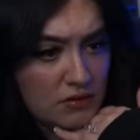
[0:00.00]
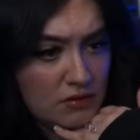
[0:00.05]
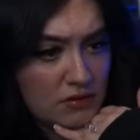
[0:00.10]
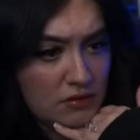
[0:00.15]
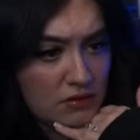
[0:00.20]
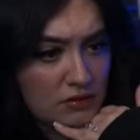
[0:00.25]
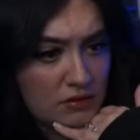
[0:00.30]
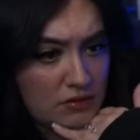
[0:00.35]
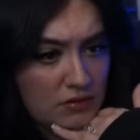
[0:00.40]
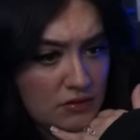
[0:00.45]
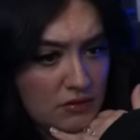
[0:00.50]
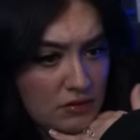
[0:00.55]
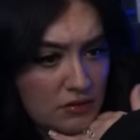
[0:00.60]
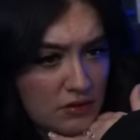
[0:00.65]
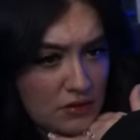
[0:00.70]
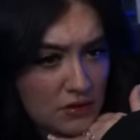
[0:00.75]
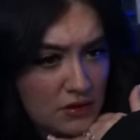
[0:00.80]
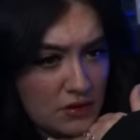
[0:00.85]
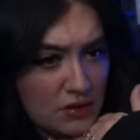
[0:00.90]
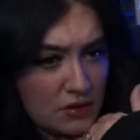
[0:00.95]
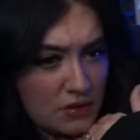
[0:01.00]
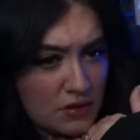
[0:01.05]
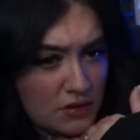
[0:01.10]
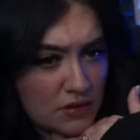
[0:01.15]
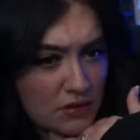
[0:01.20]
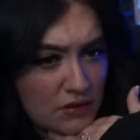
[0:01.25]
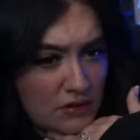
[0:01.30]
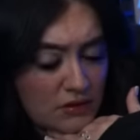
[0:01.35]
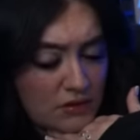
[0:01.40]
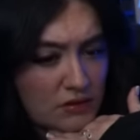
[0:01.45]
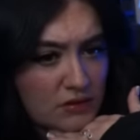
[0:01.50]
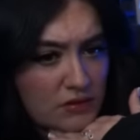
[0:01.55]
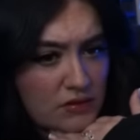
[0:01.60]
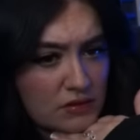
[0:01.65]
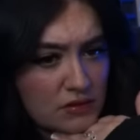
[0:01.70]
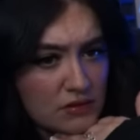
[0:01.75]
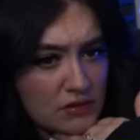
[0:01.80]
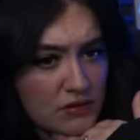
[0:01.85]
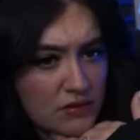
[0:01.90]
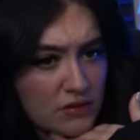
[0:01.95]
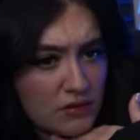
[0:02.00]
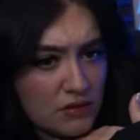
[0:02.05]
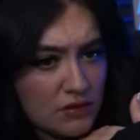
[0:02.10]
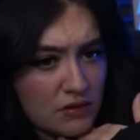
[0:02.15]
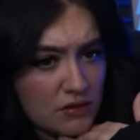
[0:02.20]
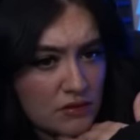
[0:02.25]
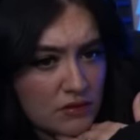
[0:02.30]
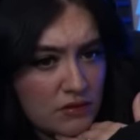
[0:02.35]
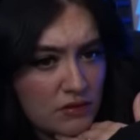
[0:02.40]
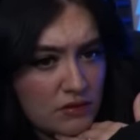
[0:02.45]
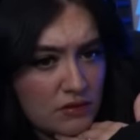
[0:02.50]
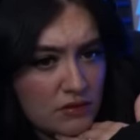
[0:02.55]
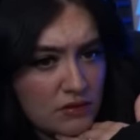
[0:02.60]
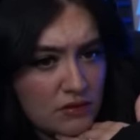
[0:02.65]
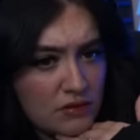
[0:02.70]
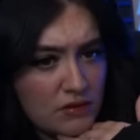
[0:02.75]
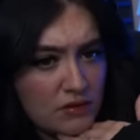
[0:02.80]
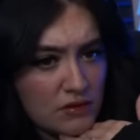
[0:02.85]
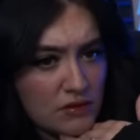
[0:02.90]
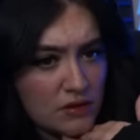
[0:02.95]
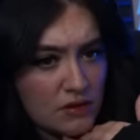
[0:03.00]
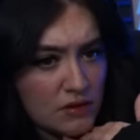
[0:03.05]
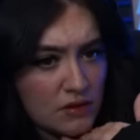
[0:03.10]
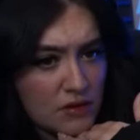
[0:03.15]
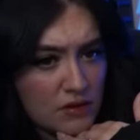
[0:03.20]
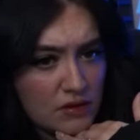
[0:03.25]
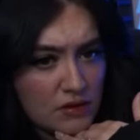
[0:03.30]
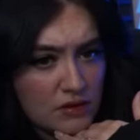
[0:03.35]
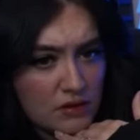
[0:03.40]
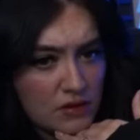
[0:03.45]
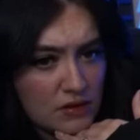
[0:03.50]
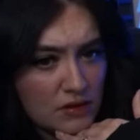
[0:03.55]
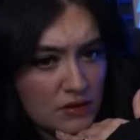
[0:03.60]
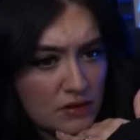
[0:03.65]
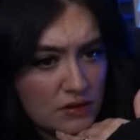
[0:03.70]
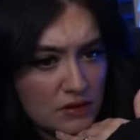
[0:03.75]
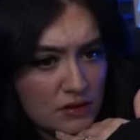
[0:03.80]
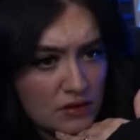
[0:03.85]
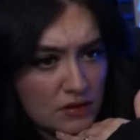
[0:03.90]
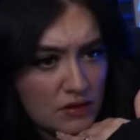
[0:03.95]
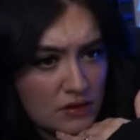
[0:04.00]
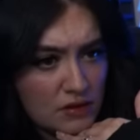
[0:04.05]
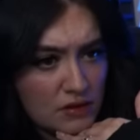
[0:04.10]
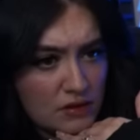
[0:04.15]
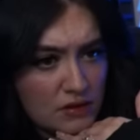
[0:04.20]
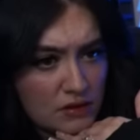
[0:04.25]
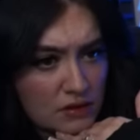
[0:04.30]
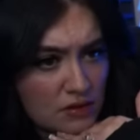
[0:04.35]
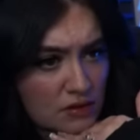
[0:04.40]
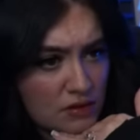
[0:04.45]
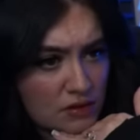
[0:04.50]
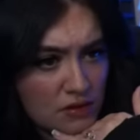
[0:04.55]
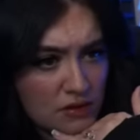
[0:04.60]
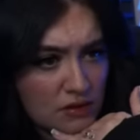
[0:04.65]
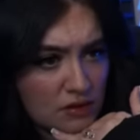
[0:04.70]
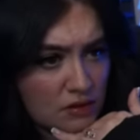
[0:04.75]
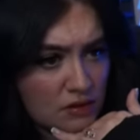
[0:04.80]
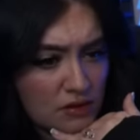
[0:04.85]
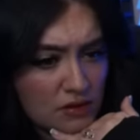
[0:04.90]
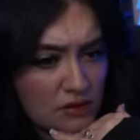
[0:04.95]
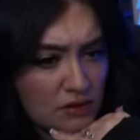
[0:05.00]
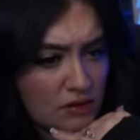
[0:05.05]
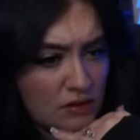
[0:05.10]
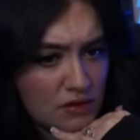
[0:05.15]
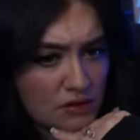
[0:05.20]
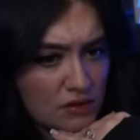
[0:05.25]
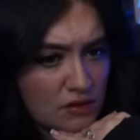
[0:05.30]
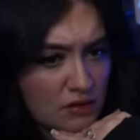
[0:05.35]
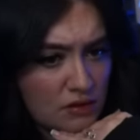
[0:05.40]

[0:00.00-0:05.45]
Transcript: (not speaking)